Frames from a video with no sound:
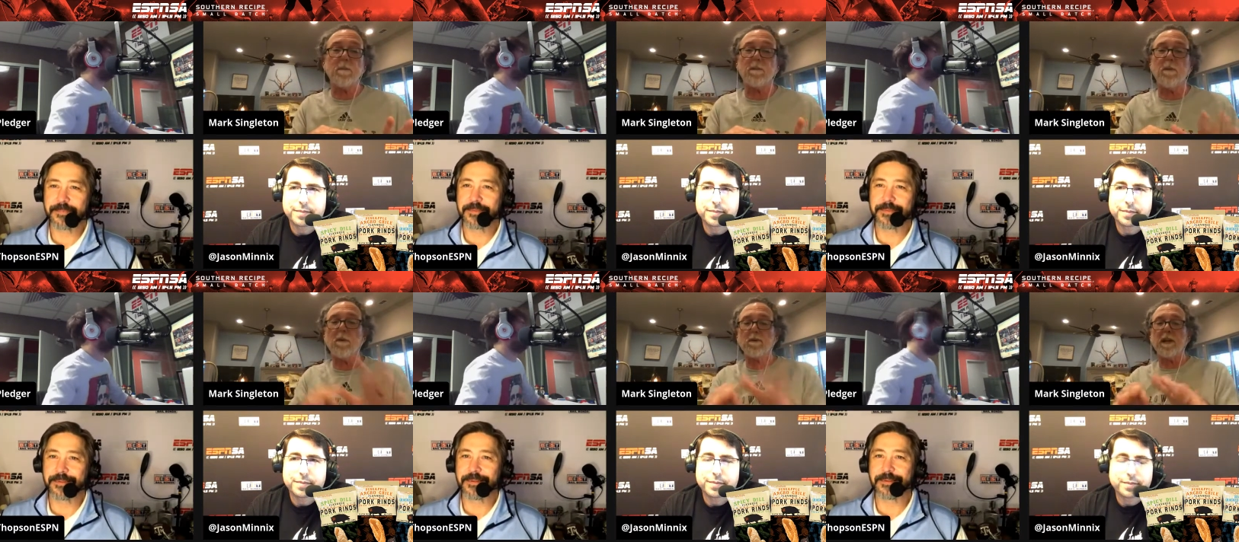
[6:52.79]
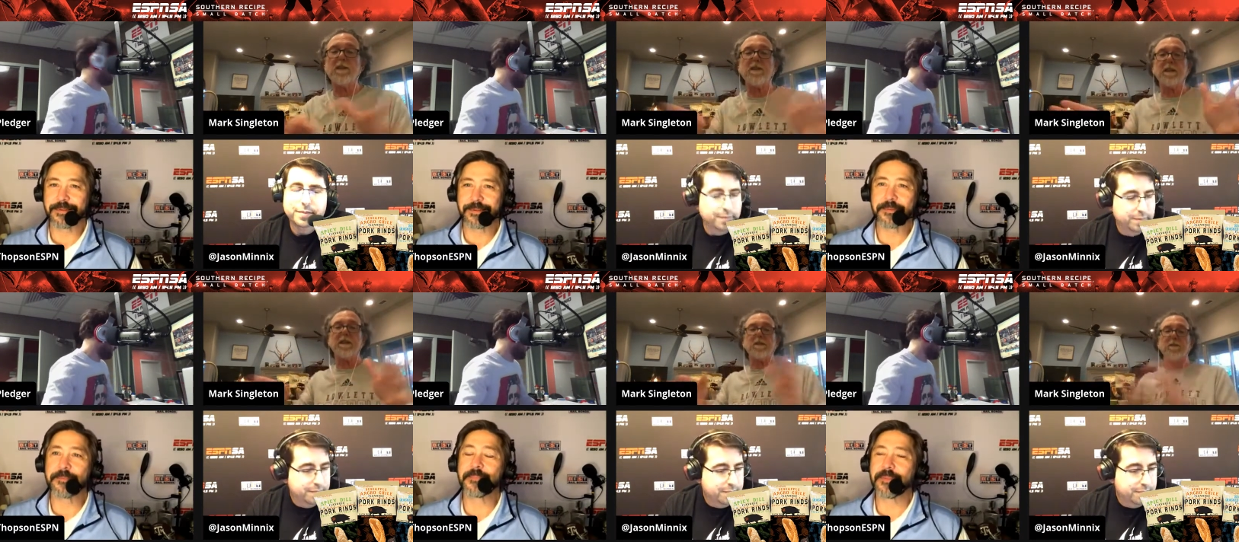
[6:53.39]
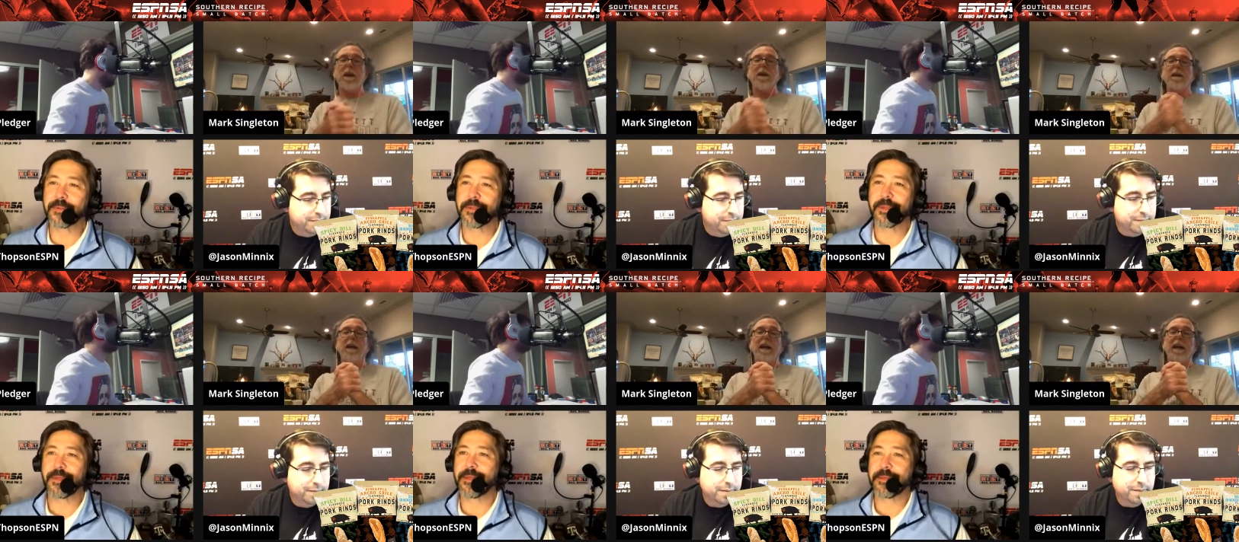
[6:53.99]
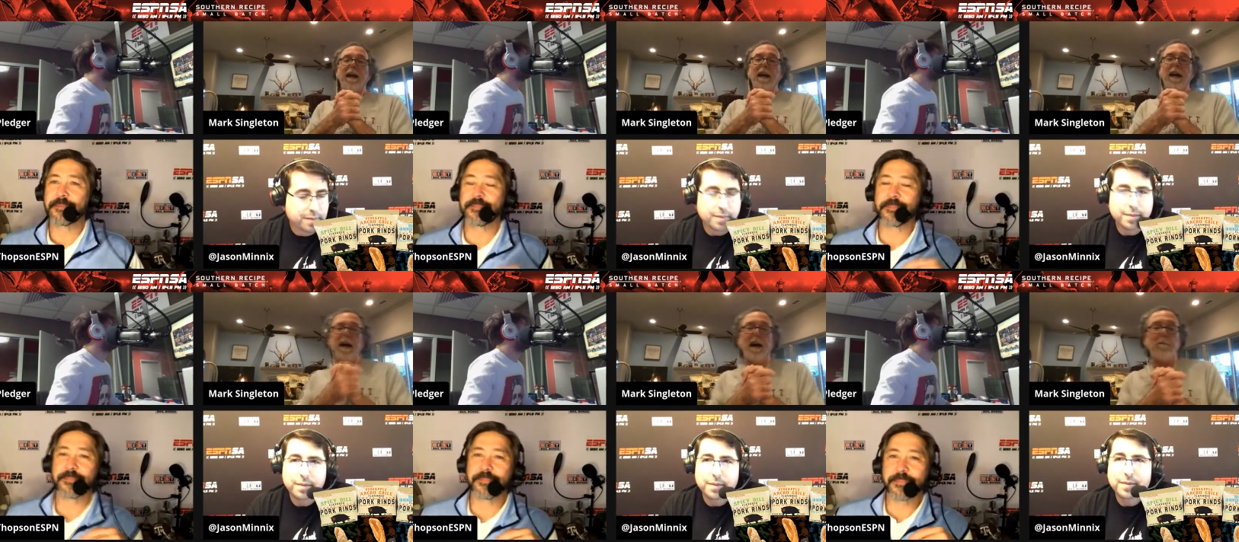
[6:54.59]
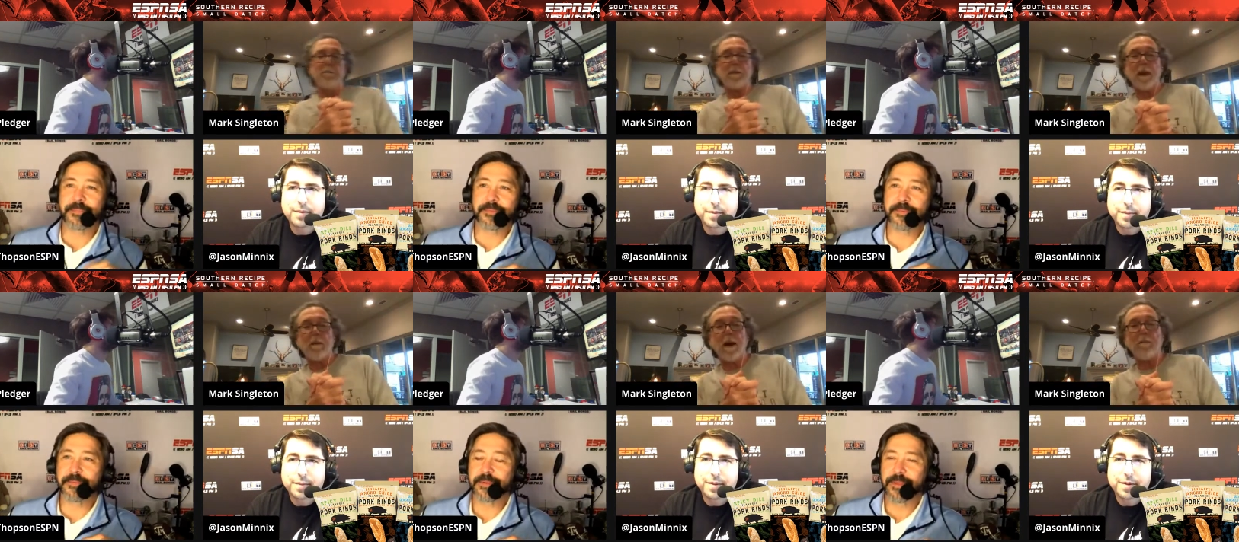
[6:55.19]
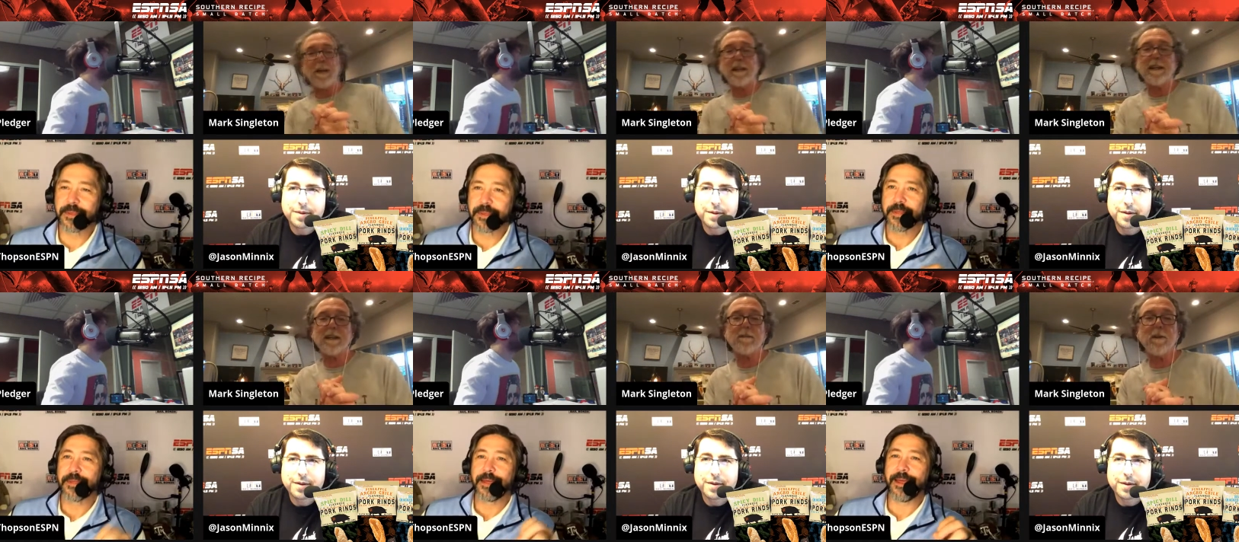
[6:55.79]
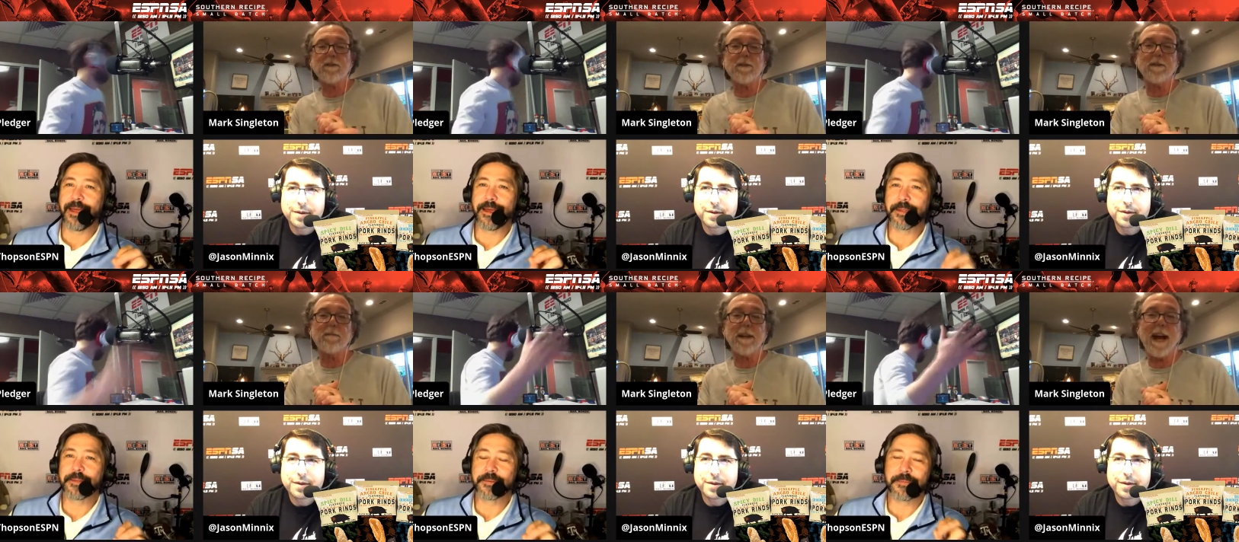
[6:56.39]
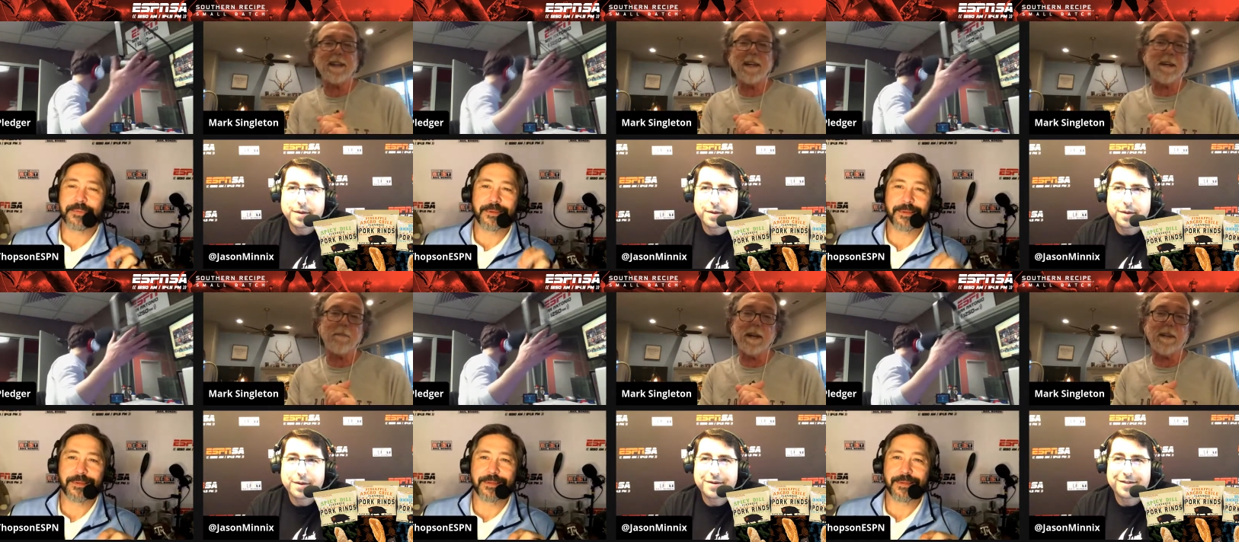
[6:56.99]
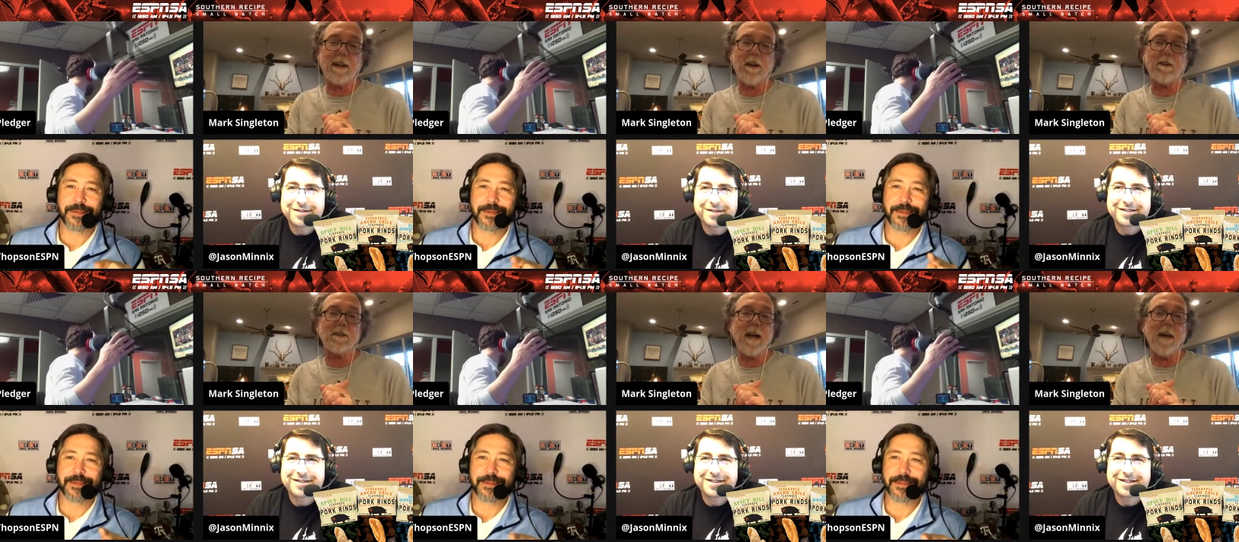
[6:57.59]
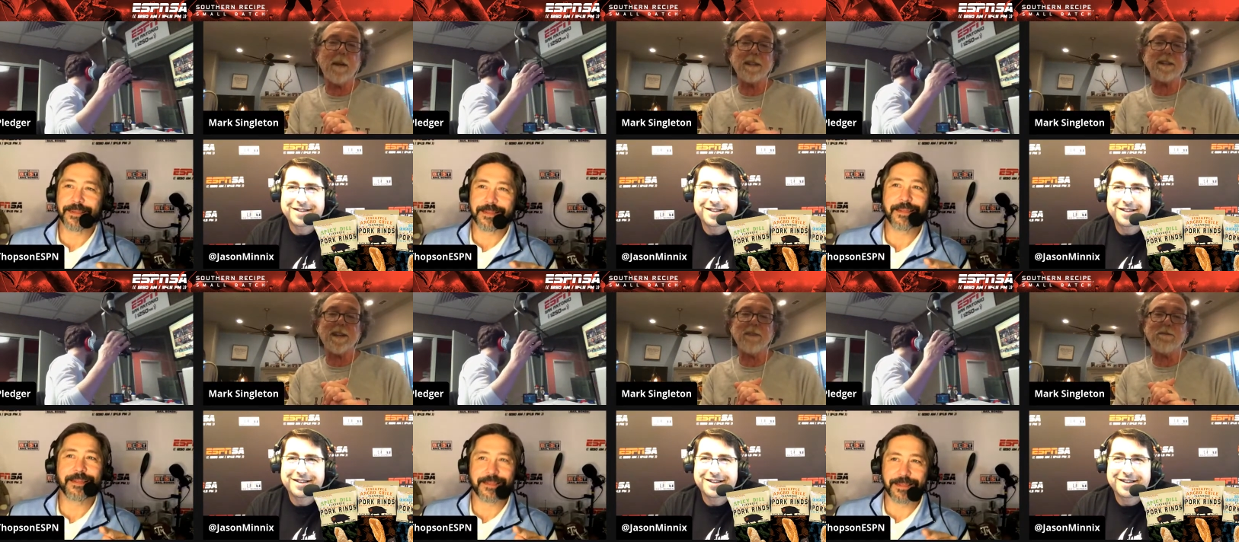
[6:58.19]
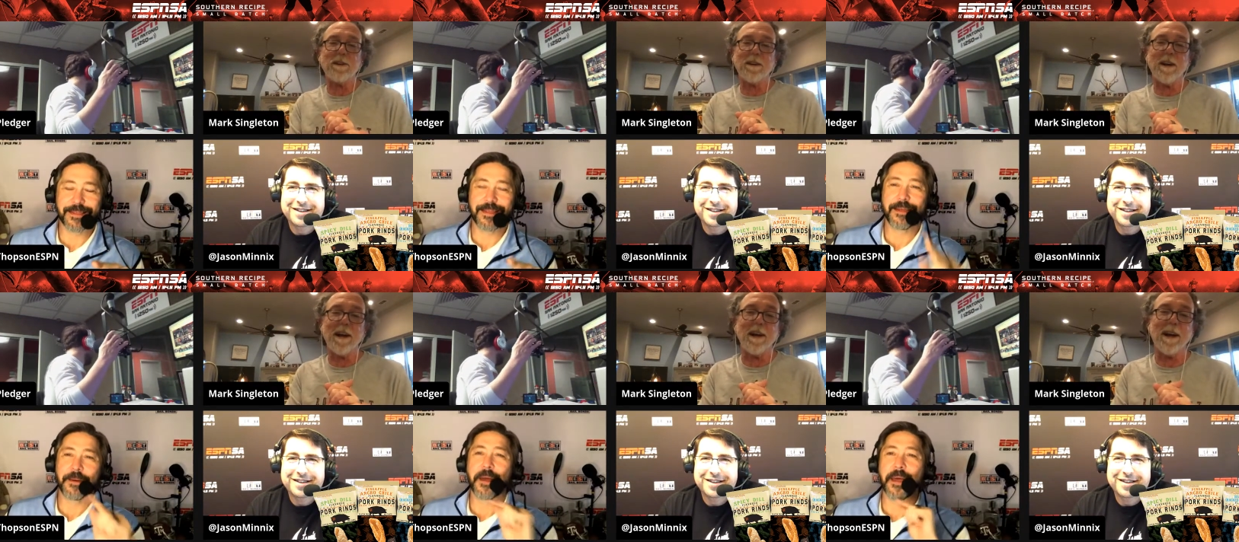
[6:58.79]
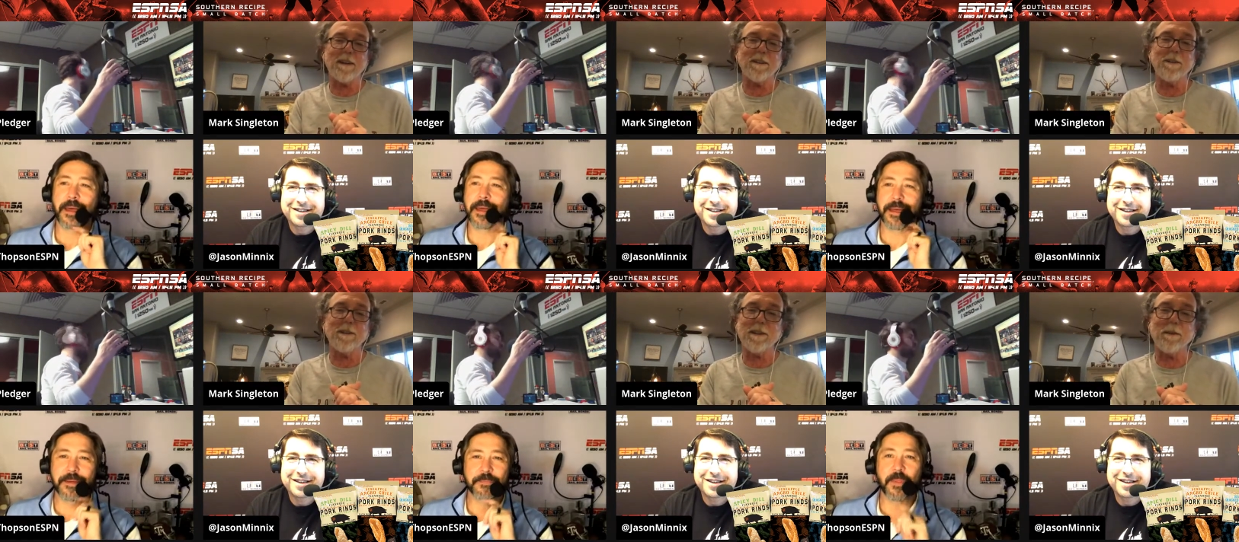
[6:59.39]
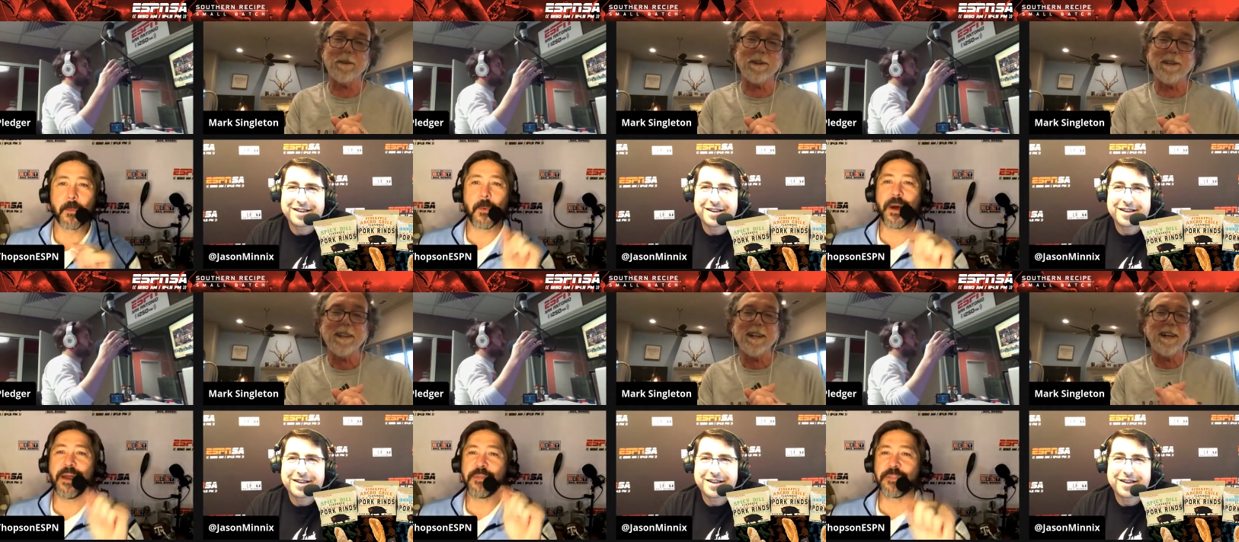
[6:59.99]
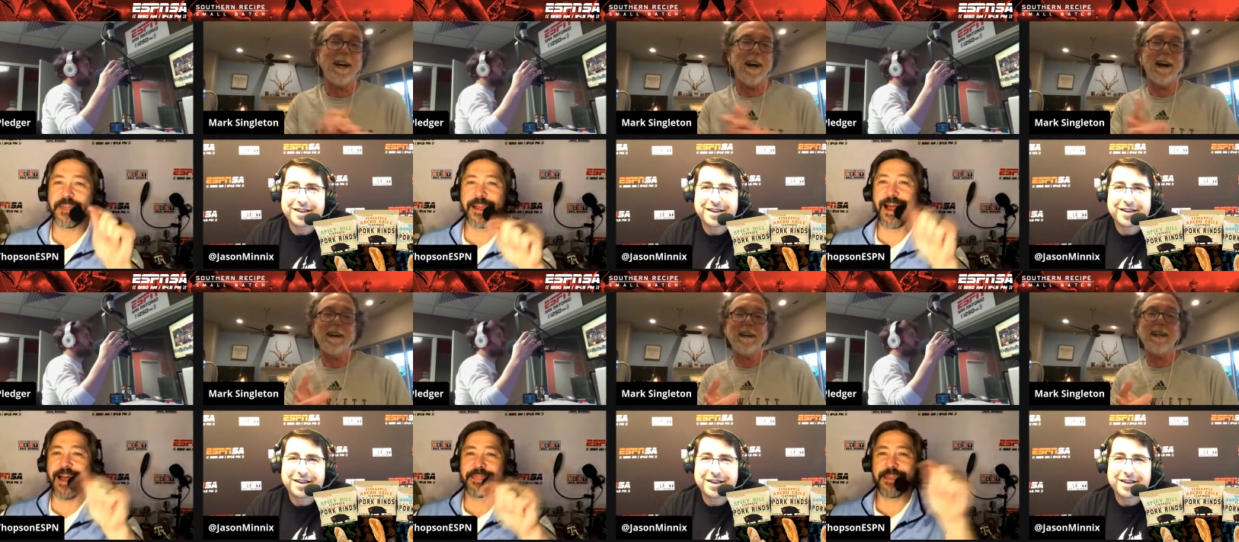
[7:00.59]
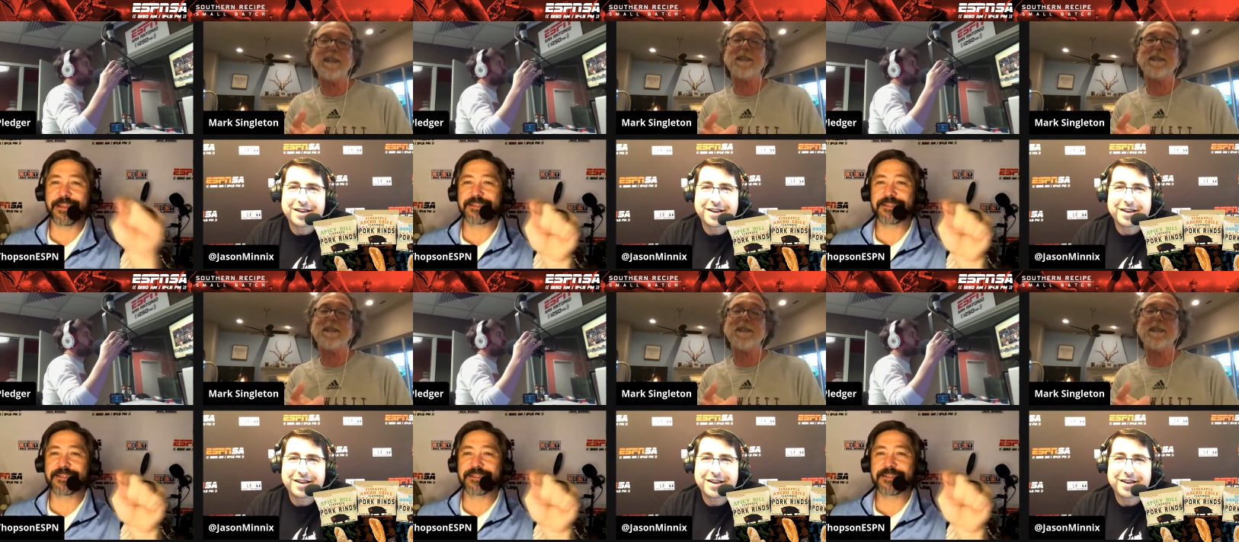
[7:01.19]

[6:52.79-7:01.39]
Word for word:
Speaker 1: tasted before. Jason kids around uh, about making it commercially, but I think about that all the time. I just can't figure out how to do it. One There's other
Speaker 2: thing I